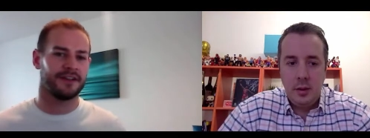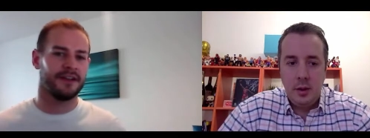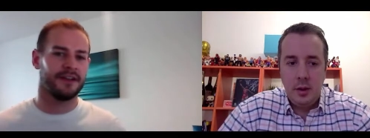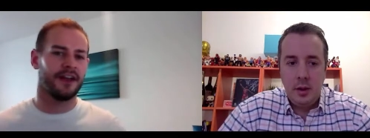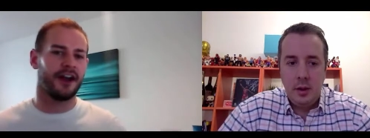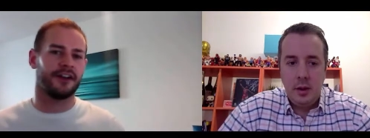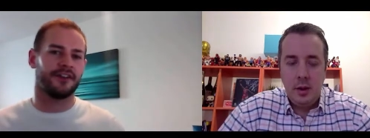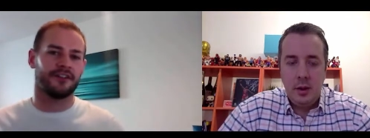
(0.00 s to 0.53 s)

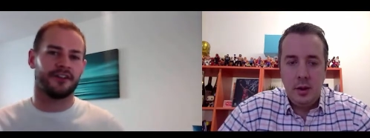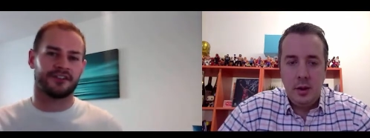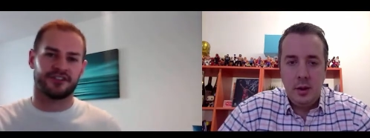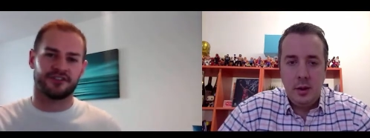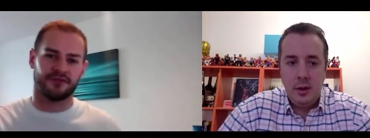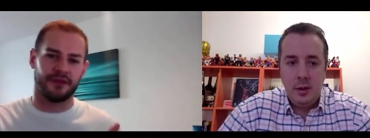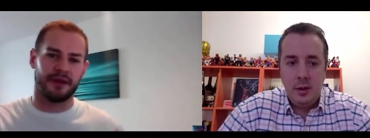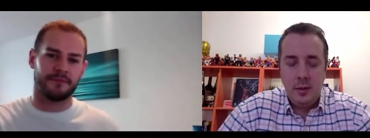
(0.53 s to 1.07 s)
Speaker 1: I, I just
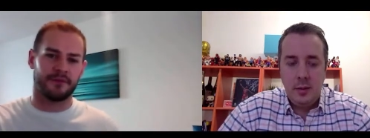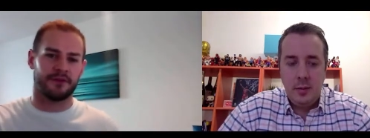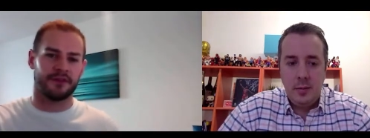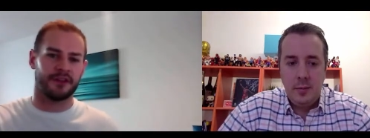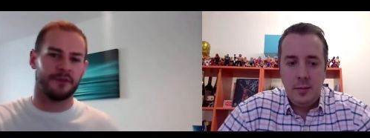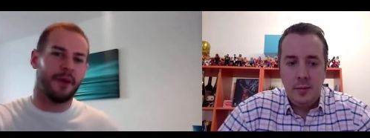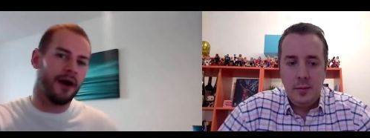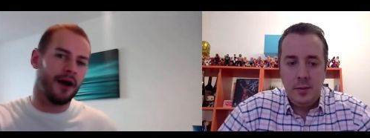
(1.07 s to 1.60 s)
remember in the
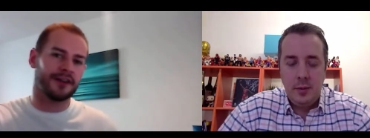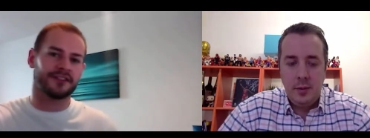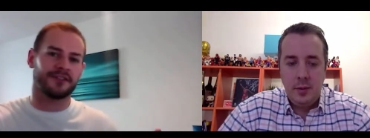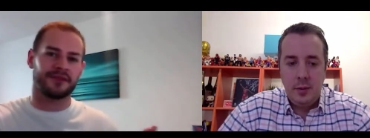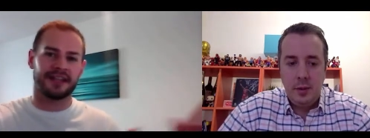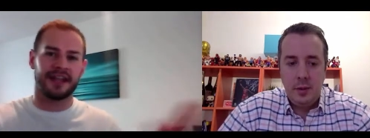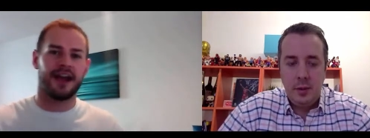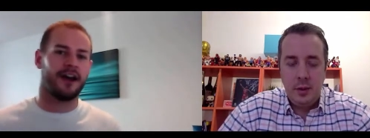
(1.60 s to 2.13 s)
past I would
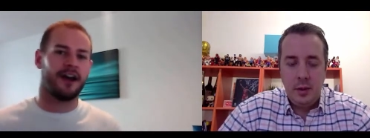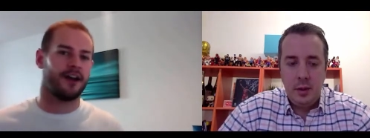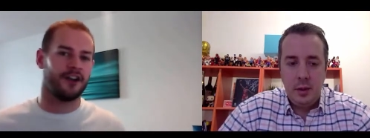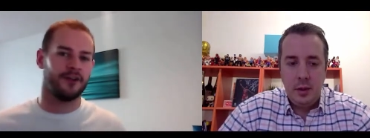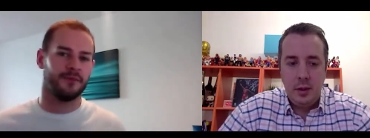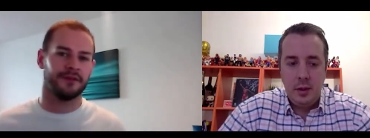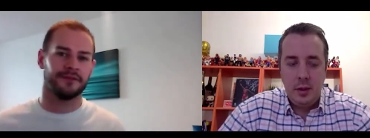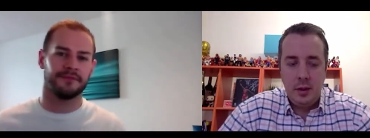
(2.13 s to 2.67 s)
get home
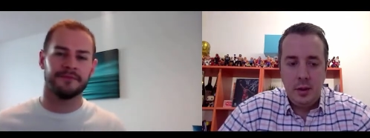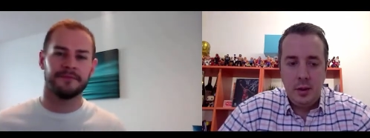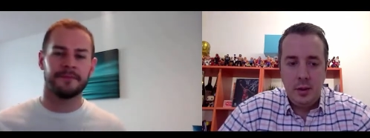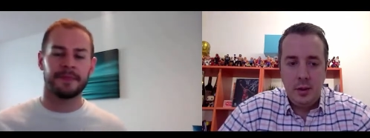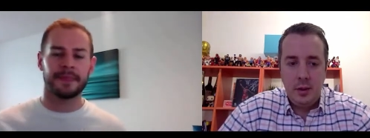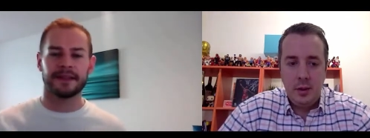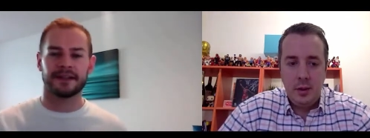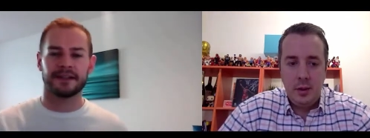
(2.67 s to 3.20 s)
and
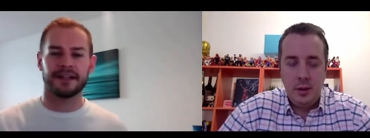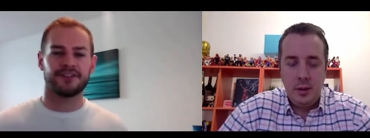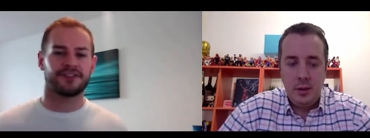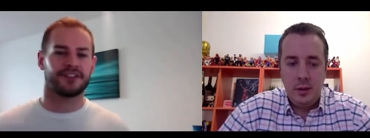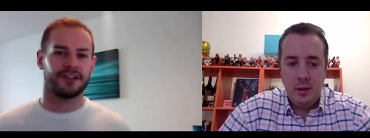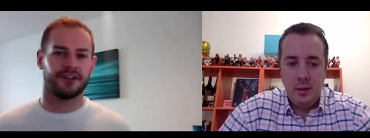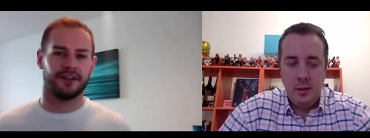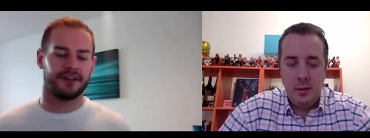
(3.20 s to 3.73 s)
literally
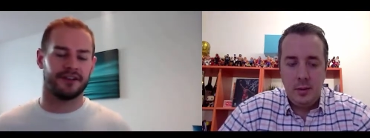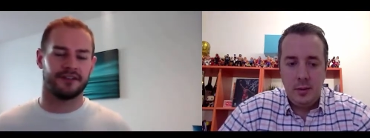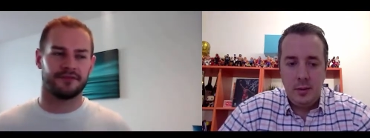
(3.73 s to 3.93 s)
like